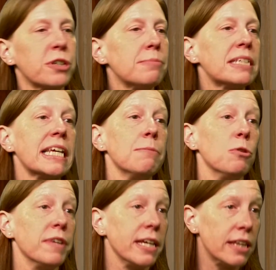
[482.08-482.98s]
ski
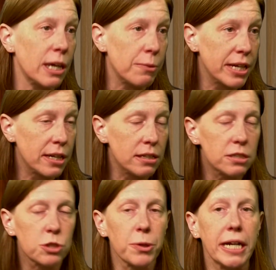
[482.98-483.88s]
movie that we
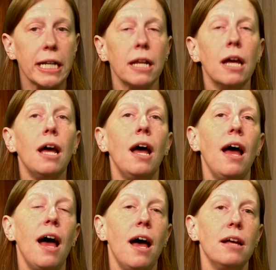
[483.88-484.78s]
screen,
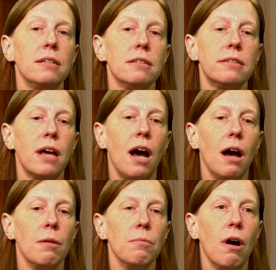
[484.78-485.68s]
mm-hmm. and
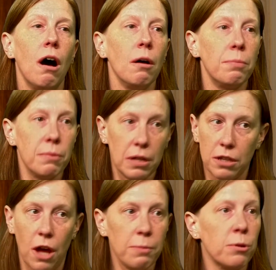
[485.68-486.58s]
um, all
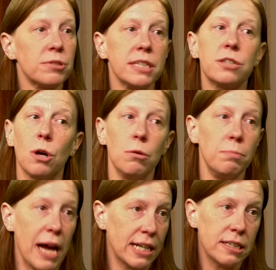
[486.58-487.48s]
all the proceeds go
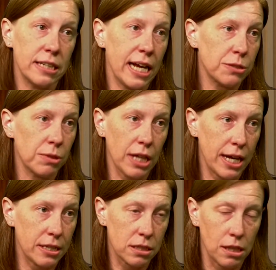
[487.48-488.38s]
back to the Nashua
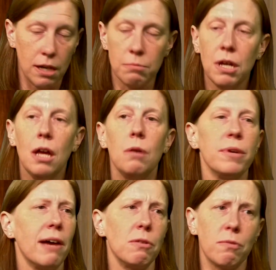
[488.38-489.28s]
Lions Club. We
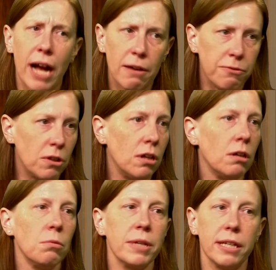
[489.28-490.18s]
have a
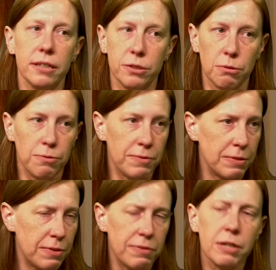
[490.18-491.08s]
raffle, we do a
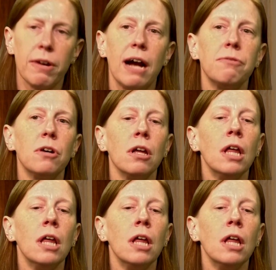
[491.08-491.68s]
50-50 raffle,